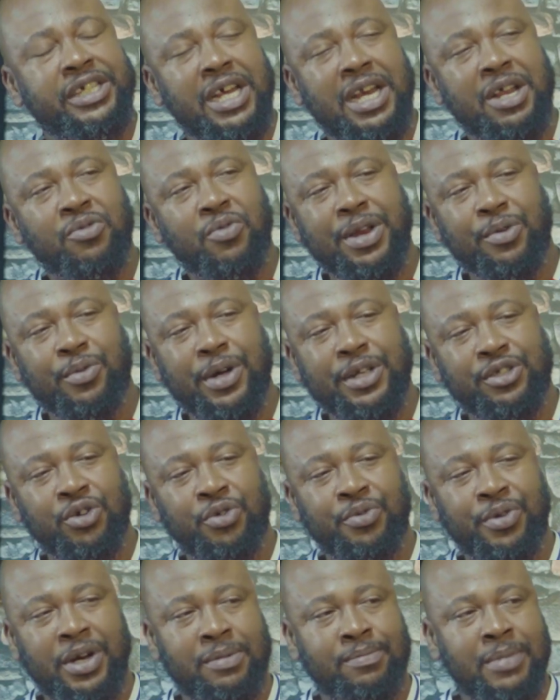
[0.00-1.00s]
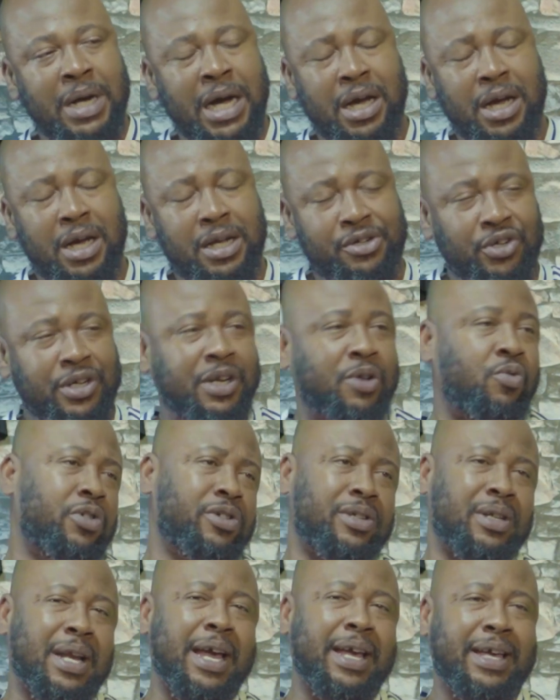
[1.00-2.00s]
when he went to Real Madrid, it was
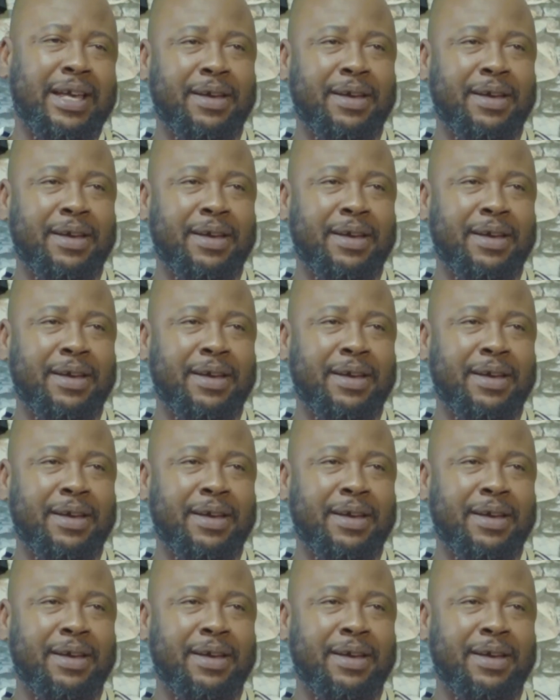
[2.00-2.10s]
like he's